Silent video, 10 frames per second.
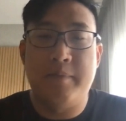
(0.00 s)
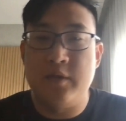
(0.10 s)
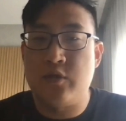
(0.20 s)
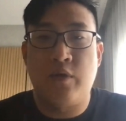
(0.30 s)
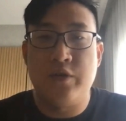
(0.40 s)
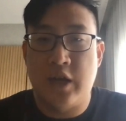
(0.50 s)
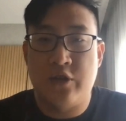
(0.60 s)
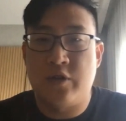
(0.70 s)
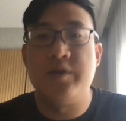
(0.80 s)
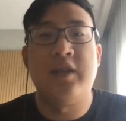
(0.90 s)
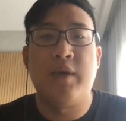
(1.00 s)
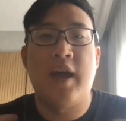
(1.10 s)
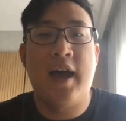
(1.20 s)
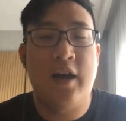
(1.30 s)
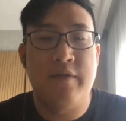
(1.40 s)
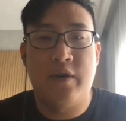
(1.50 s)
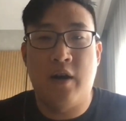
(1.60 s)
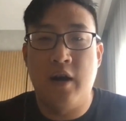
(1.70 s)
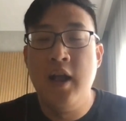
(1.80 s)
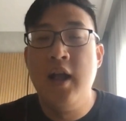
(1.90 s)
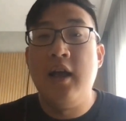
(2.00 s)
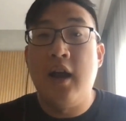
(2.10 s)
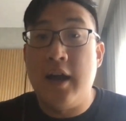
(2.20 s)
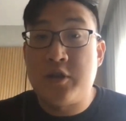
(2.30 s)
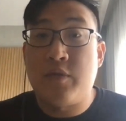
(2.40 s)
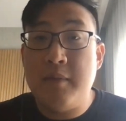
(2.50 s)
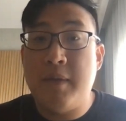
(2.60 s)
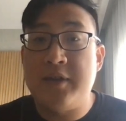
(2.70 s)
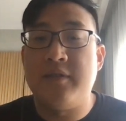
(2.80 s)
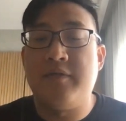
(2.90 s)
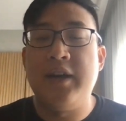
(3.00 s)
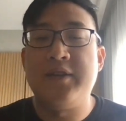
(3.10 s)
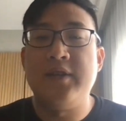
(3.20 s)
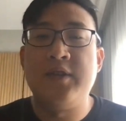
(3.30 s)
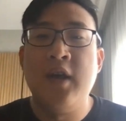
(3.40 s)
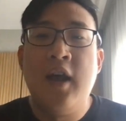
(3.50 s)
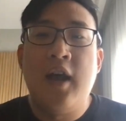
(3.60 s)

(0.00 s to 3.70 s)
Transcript: and scroll gestures that we have on our screen-based devices,